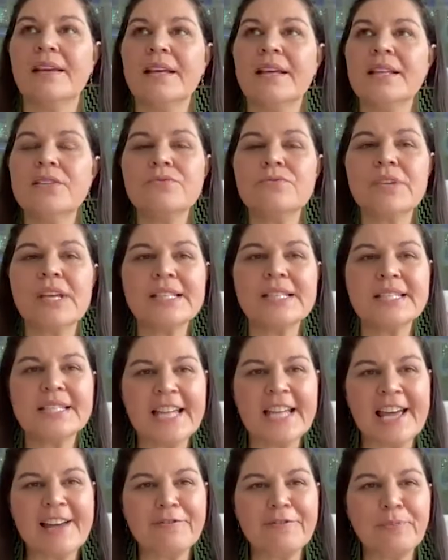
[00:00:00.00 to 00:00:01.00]
it's it's
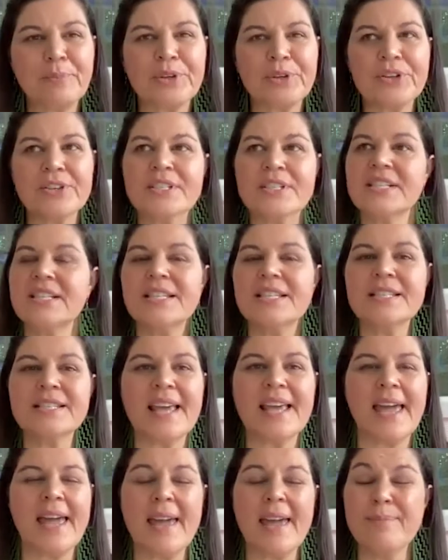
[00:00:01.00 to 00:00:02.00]
tough because there's
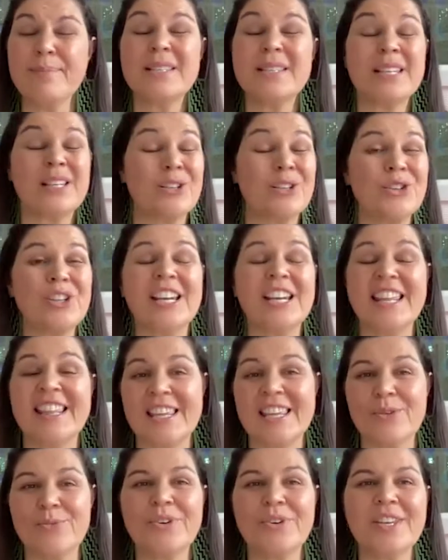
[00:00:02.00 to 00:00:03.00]
absolutely
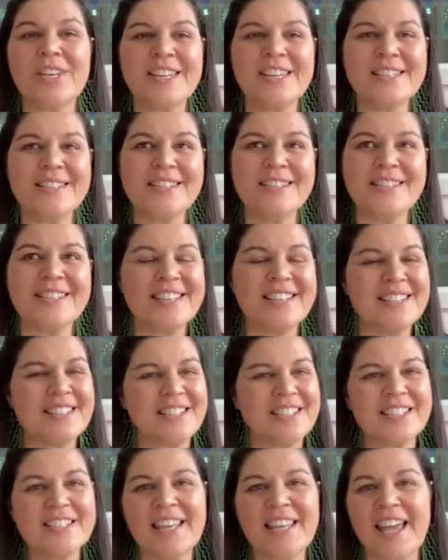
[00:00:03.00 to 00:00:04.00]
the audience
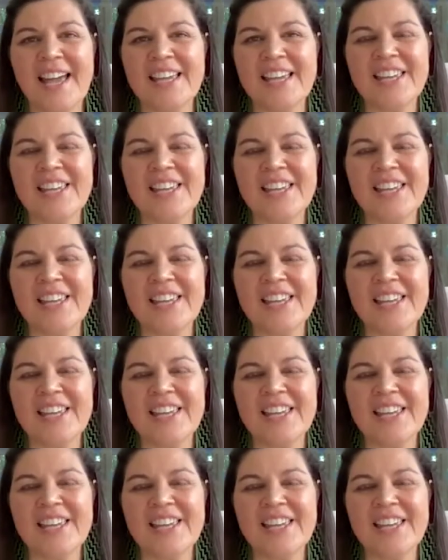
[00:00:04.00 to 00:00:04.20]
it's just how